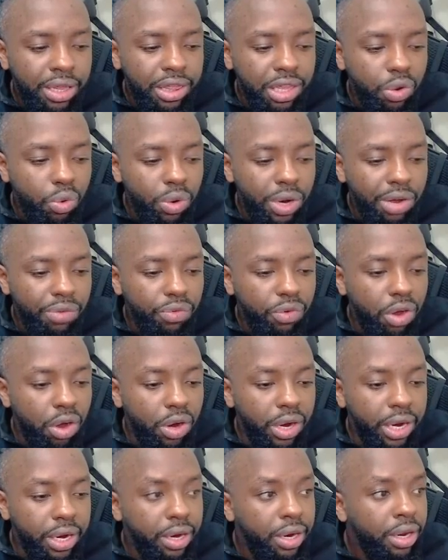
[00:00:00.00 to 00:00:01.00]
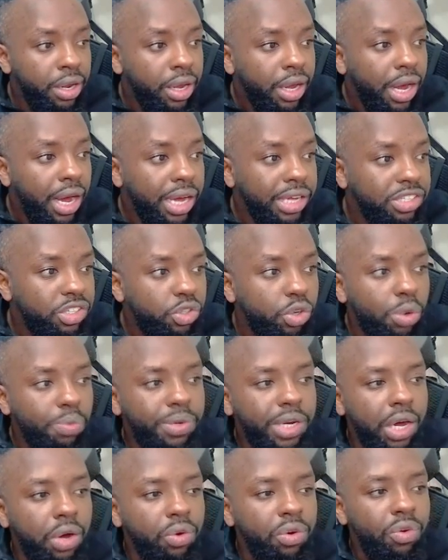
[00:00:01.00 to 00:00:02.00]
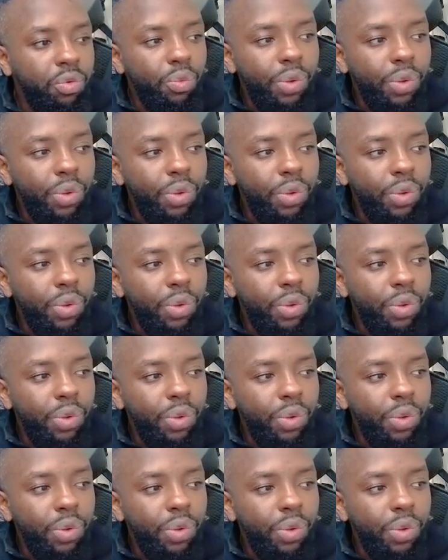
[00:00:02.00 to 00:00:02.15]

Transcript: they would have gotten stopped out